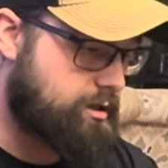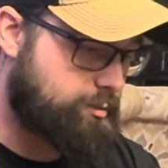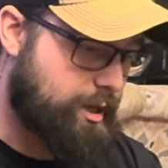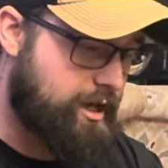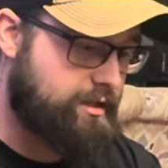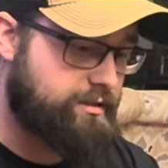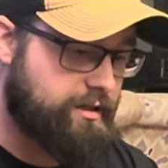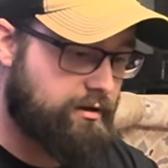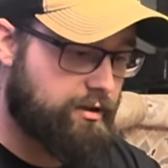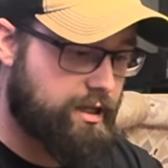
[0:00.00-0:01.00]
pads and
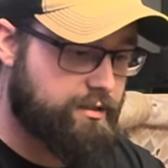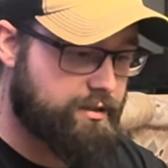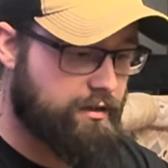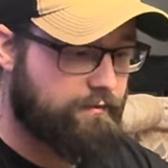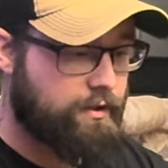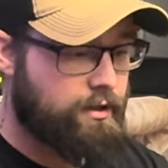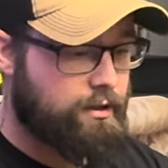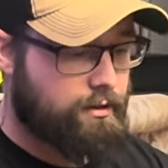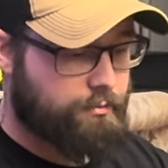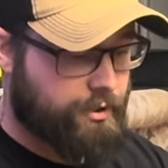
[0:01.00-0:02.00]
all that stuff.
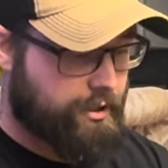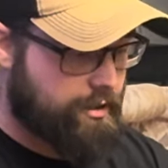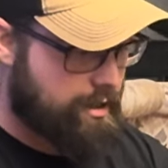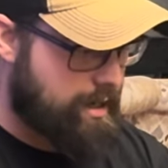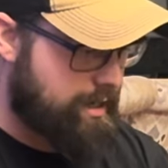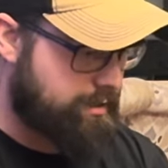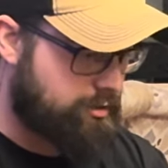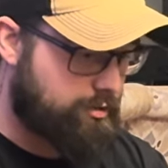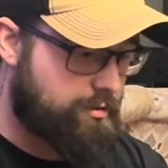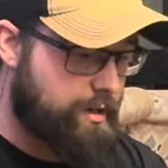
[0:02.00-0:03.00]
But I
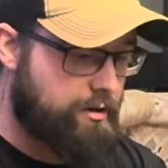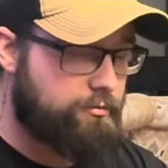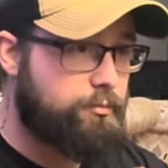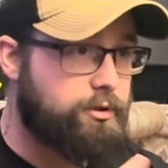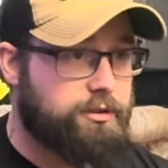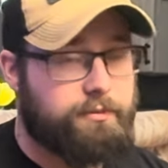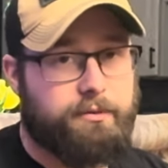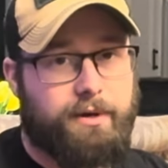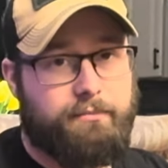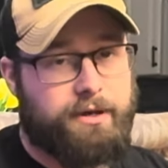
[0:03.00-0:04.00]
took them out and put them in
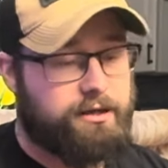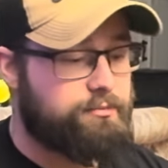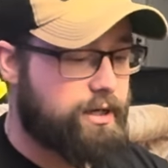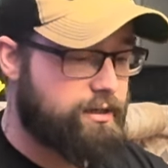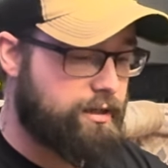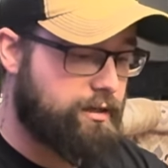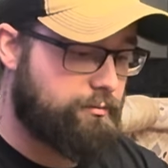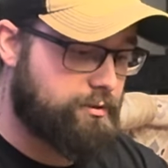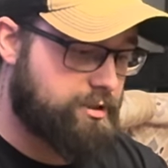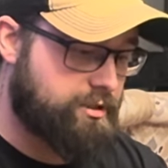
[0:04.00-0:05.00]
my main med kit,
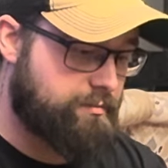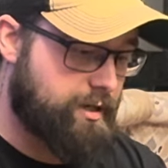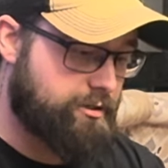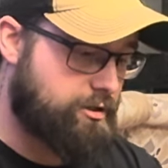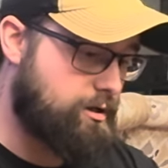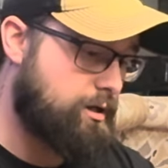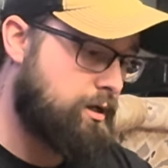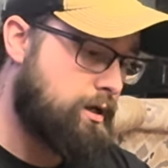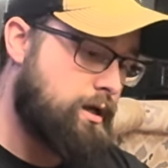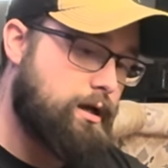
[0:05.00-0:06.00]
which is in my truck.
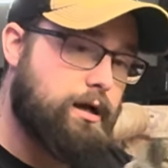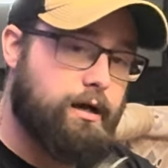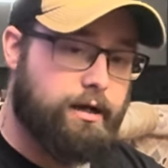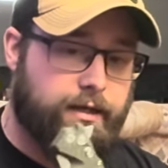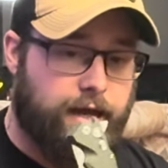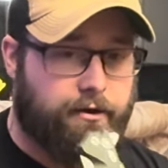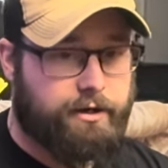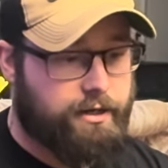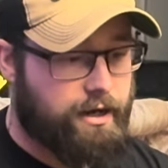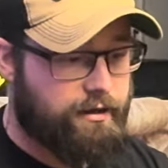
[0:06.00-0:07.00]
Carry
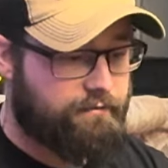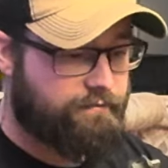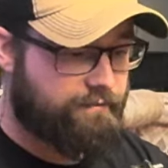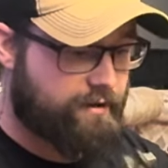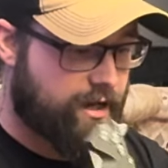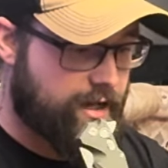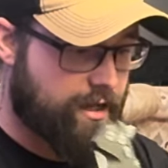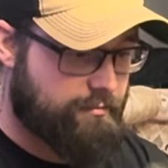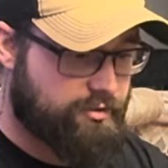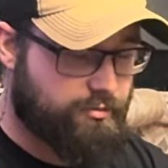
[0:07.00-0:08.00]
a knife. I
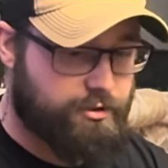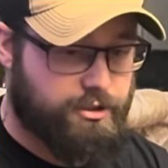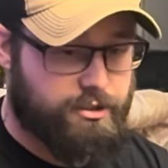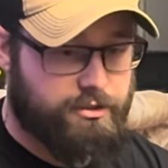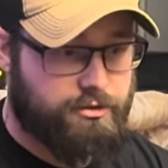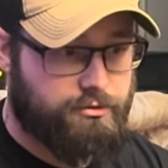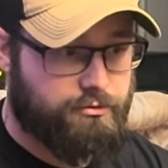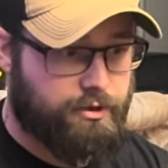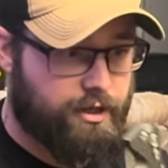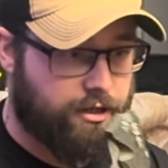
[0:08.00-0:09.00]
am switching
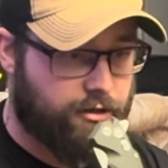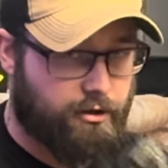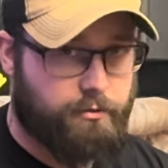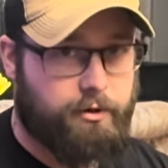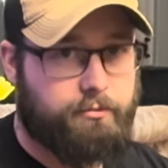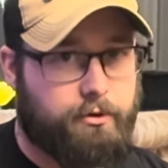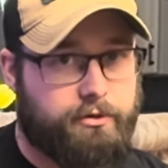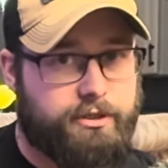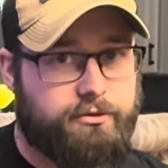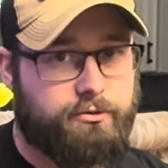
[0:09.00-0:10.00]
to a Gerber
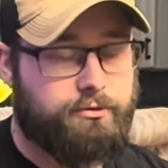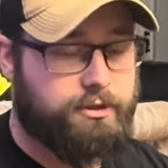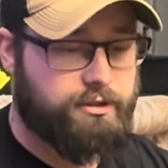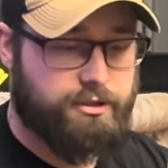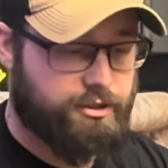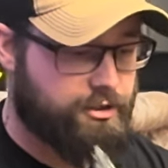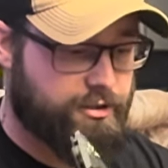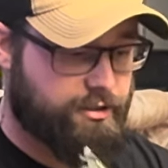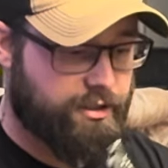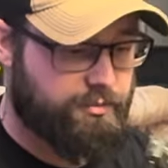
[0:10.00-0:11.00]
multi-tool because
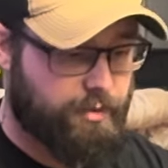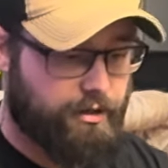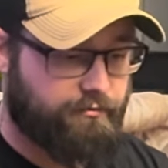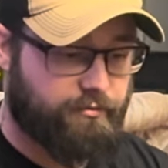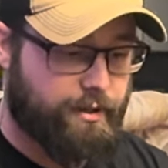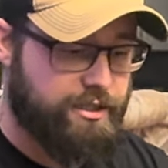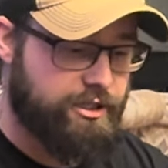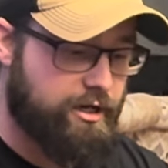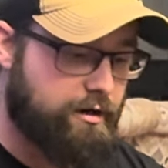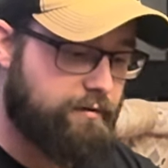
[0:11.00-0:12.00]
it's better for my
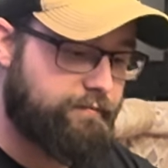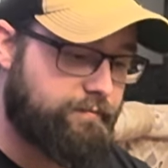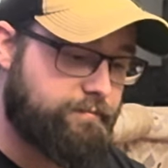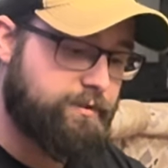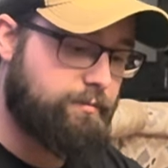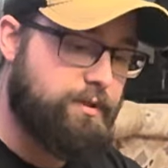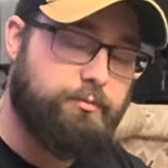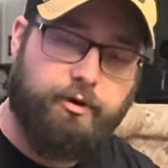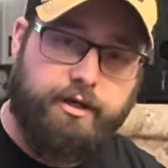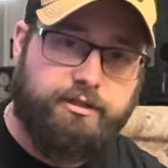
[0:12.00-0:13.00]
chair. If something
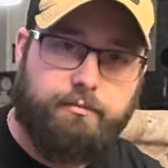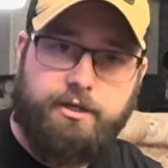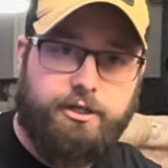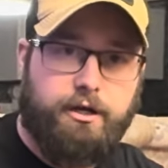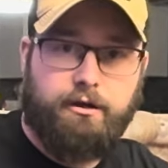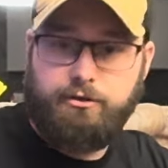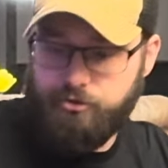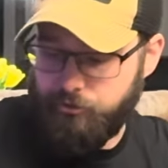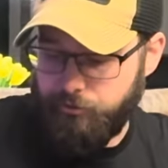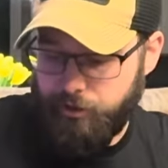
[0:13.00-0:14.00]
breaks on my chair,
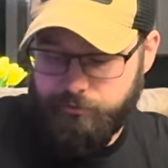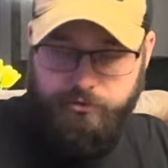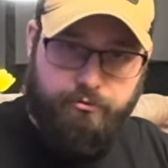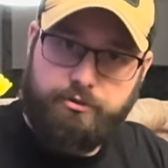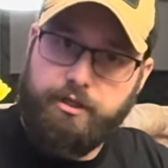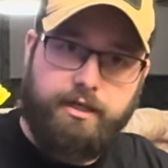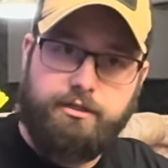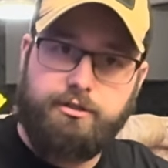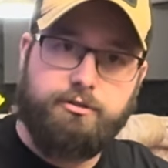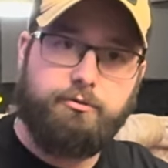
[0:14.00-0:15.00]
screw comes loose, I can
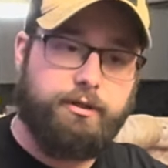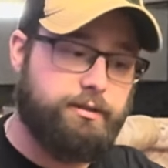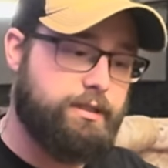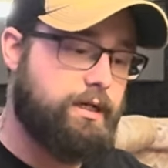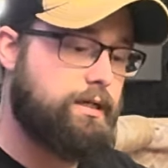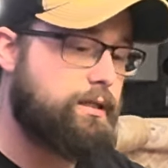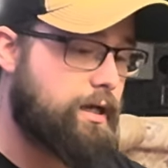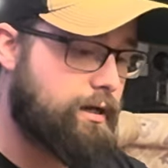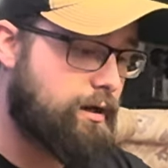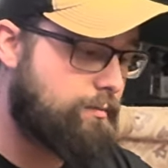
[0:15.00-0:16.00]
just quickly tighten
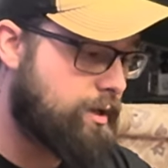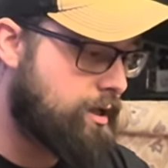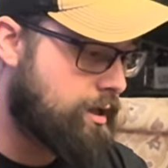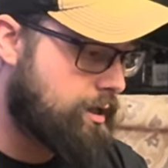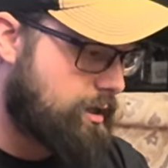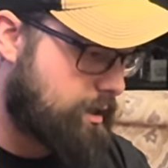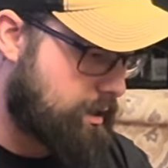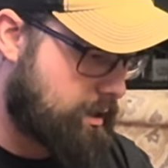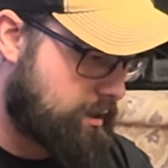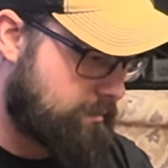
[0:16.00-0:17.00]
that up.
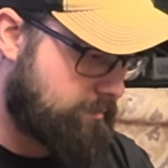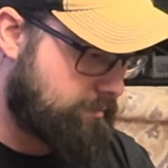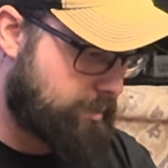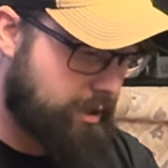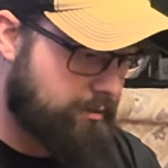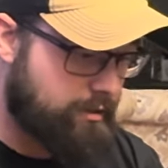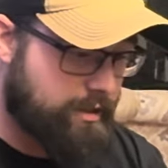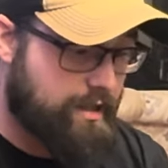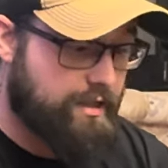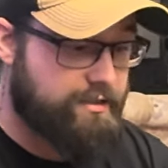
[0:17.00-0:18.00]
But other than
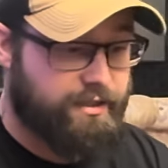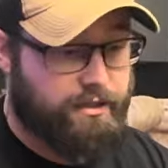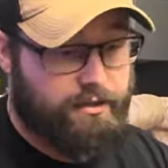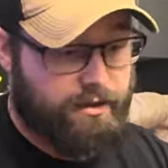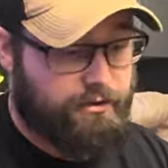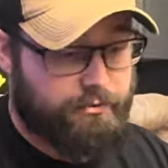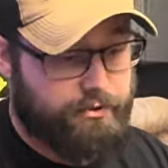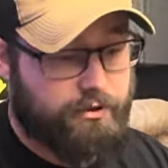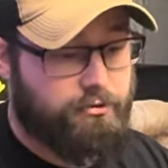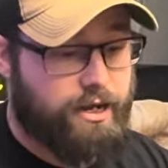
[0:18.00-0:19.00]
that, that's it. I
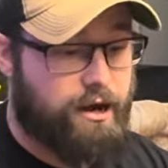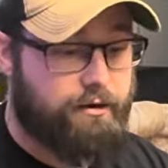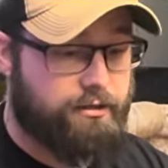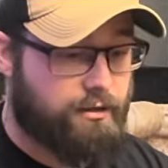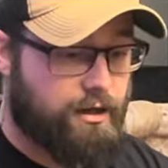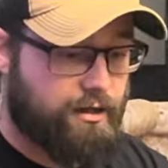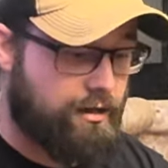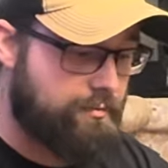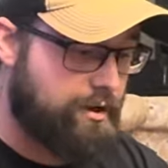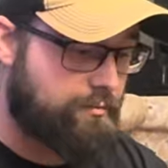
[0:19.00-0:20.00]
really don't carry a lot.
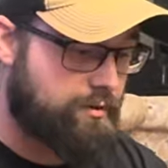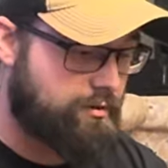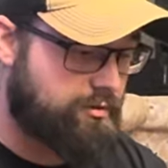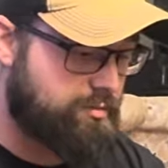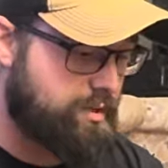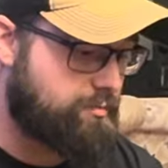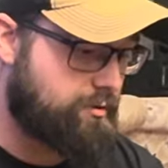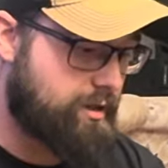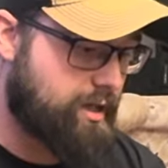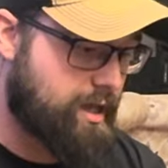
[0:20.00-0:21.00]
I'm not one of those people
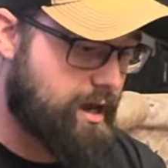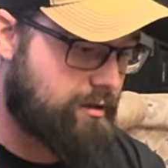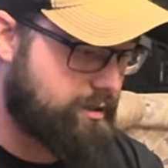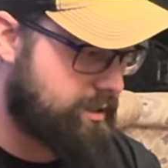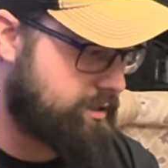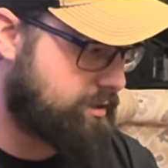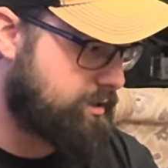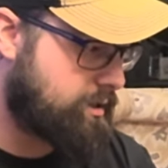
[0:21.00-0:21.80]
that carries